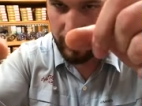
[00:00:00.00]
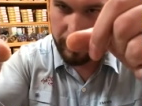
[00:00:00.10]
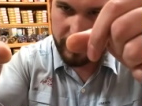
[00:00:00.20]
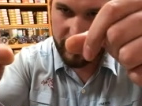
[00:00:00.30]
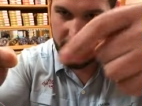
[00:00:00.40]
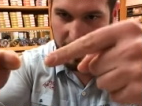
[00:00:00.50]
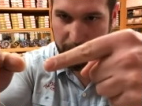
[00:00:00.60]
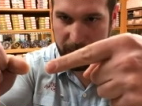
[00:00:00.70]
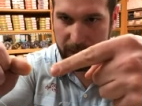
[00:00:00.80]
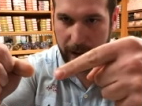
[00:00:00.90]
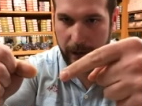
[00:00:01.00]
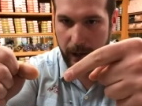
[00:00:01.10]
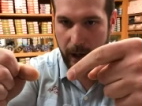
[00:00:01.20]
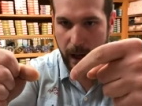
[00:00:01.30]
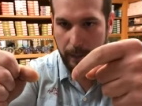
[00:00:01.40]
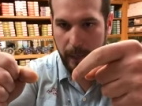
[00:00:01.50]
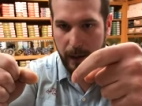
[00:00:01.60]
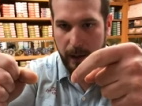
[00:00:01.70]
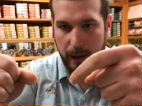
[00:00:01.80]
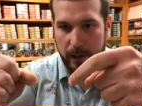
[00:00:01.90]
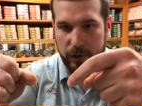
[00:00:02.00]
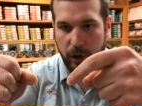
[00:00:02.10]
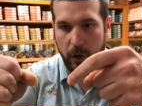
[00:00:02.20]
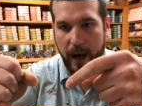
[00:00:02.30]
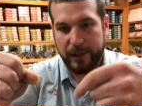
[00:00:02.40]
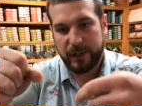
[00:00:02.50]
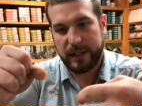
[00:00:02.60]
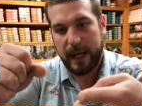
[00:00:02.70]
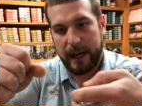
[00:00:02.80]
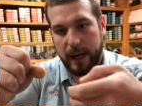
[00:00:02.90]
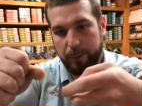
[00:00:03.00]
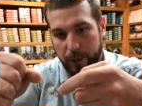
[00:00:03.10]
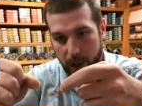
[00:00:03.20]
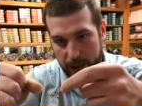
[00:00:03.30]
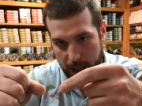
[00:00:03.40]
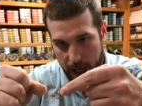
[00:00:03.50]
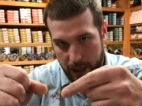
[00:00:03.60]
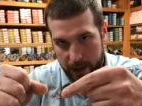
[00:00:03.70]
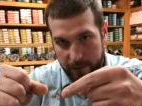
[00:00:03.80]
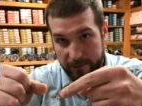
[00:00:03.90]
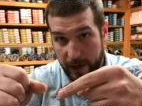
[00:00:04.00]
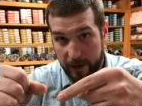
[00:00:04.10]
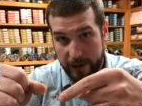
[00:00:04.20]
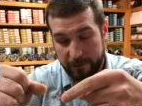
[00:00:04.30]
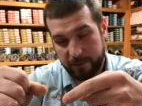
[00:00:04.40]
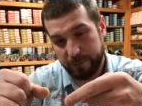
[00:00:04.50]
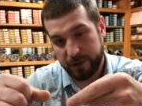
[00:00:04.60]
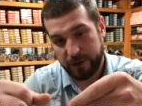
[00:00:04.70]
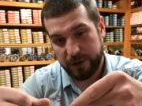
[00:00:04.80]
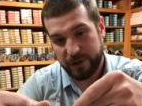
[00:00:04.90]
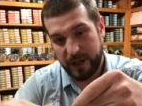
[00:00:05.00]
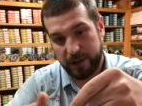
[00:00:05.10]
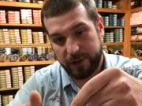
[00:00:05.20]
purposes, not a big deal. Um, so I just tied a blood knot, very different from a surgeon's knot.